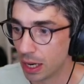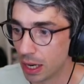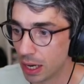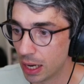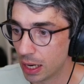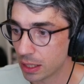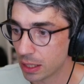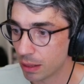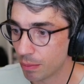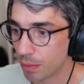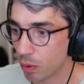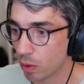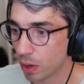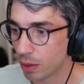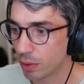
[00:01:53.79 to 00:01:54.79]
And
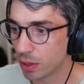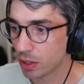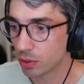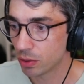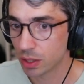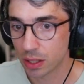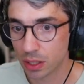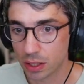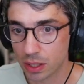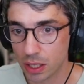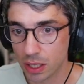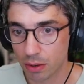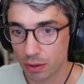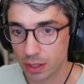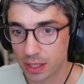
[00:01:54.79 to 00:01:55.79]
what I want to do is
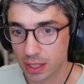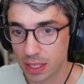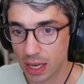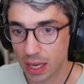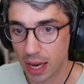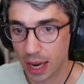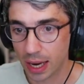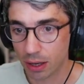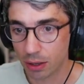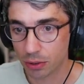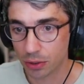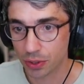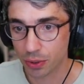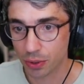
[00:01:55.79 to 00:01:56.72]
decrease the angle,